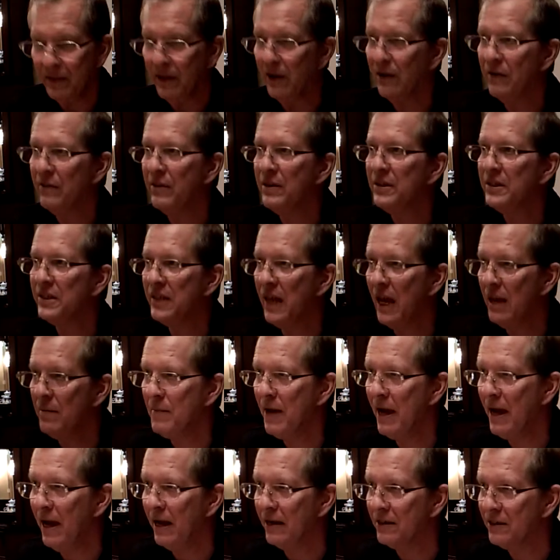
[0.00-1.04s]
They're the
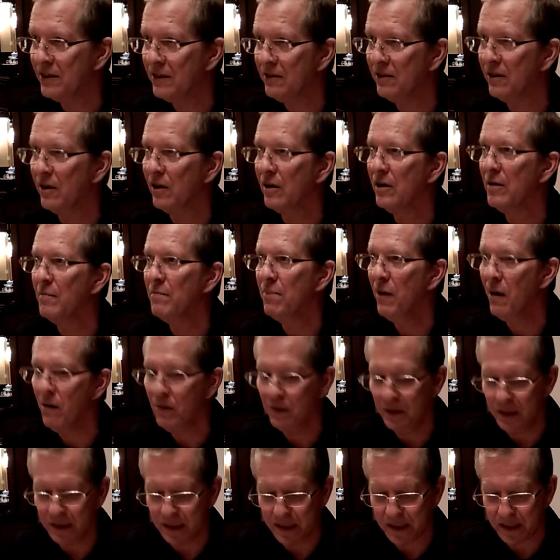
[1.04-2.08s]
same as, they're
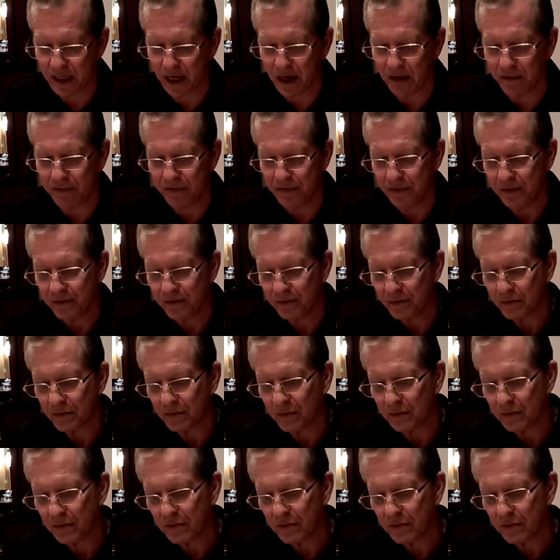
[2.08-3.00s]
components of. Mm.